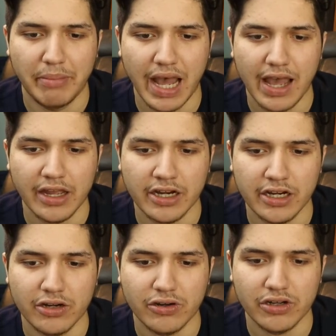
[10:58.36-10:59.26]

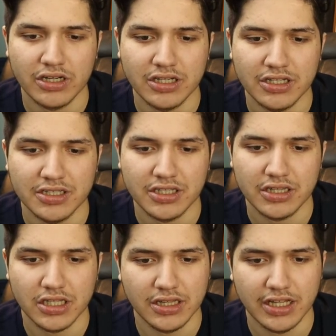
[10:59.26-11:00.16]
buyer or is it
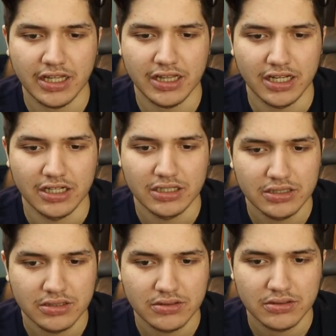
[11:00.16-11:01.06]
the
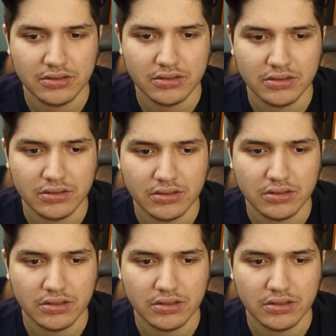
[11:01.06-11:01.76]
dealer? Coming up.